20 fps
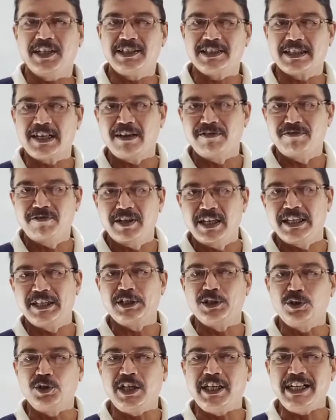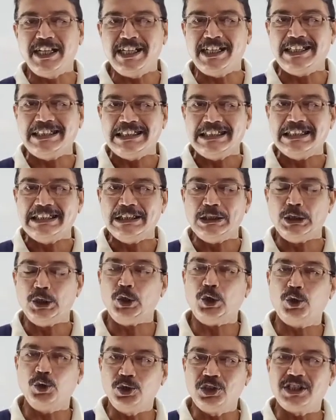exam, when you need
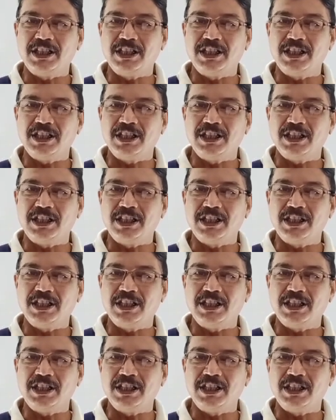to